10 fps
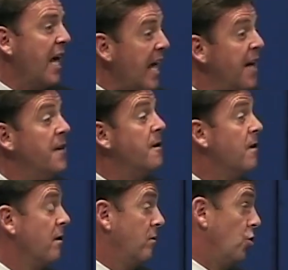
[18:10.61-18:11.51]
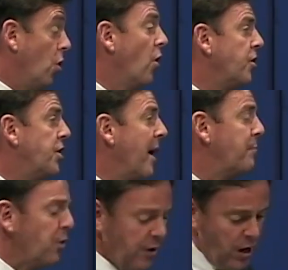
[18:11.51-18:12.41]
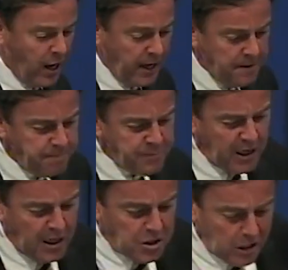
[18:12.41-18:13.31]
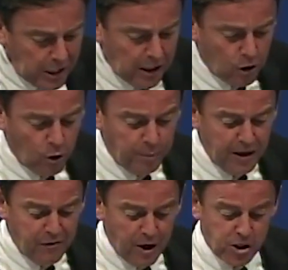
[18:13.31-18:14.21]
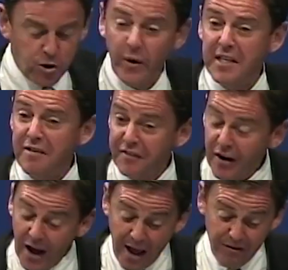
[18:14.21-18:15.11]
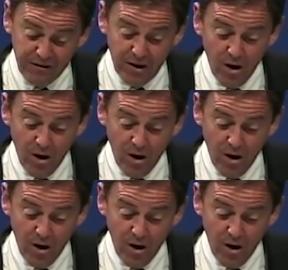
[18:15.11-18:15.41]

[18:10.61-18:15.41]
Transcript: in John chapter nine is arguably verse twenty-five,